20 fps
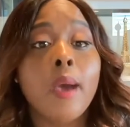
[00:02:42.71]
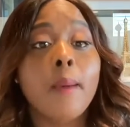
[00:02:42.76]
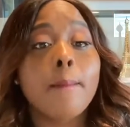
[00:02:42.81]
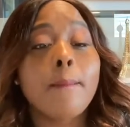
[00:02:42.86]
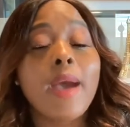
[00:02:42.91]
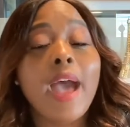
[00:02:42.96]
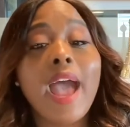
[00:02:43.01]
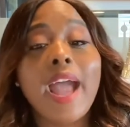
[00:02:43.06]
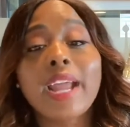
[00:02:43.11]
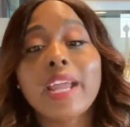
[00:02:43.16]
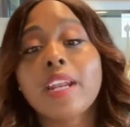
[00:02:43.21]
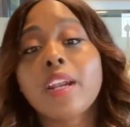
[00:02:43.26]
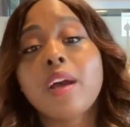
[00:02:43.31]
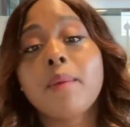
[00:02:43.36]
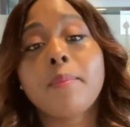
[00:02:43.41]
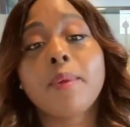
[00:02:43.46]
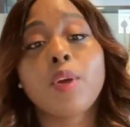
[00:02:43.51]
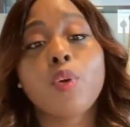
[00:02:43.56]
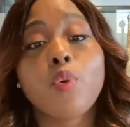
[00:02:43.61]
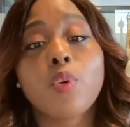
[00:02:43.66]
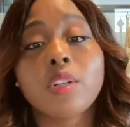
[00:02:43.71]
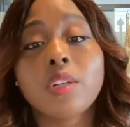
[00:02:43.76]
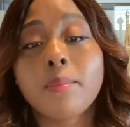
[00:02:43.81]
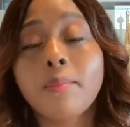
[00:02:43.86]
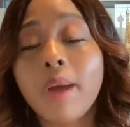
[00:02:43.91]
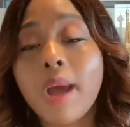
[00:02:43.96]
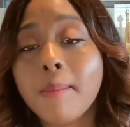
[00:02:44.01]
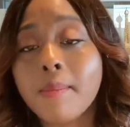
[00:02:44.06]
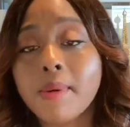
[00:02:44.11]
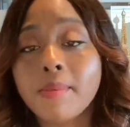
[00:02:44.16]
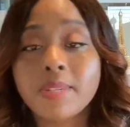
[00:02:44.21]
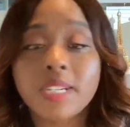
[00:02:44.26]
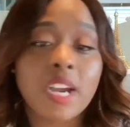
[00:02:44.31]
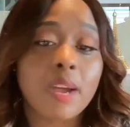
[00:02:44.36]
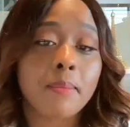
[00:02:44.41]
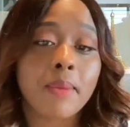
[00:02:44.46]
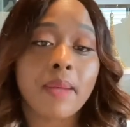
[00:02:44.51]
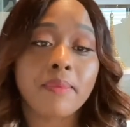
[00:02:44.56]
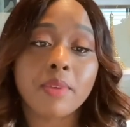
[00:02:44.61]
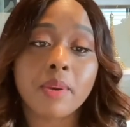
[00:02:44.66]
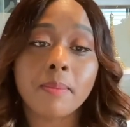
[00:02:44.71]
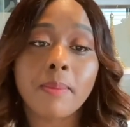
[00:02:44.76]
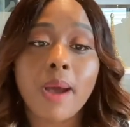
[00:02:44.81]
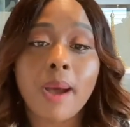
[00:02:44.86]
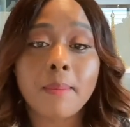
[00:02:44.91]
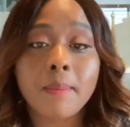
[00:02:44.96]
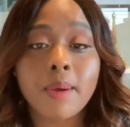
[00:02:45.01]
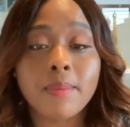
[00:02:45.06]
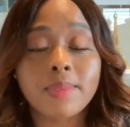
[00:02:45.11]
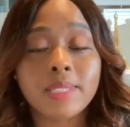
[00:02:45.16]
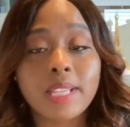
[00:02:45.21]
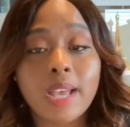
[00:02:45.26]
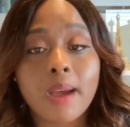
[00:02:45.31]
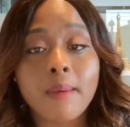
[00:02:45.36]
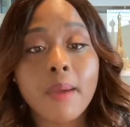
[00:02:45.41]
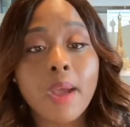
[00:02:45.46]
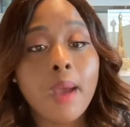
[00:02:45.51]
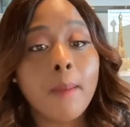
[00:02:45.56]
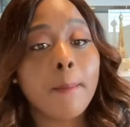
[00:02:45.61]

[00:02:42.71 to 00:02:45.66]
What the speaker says: packing up and going to pop-up shop after pop-up shop,